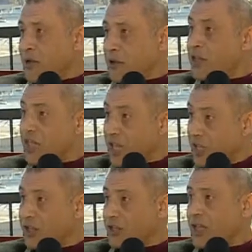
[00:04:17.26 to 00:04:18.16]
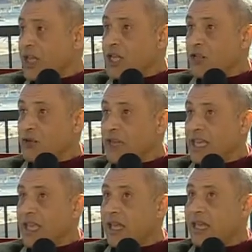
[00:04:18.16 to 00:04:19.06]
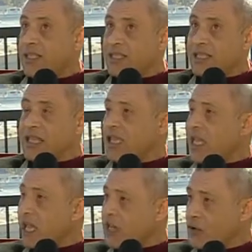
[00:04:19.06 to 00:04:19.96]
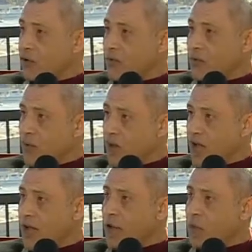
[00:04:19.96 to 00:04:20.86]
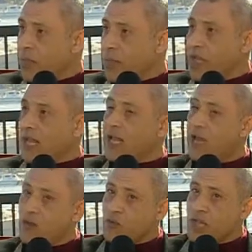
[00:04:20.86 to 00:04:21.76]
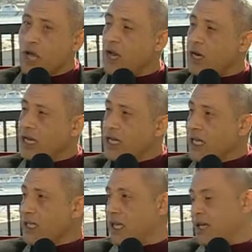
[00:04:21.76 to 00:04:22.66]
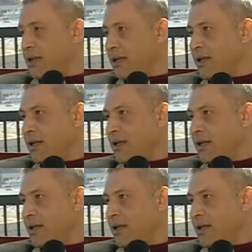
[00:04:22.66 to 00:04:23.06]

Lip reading: youth here, so they can see and know how big and how we are leading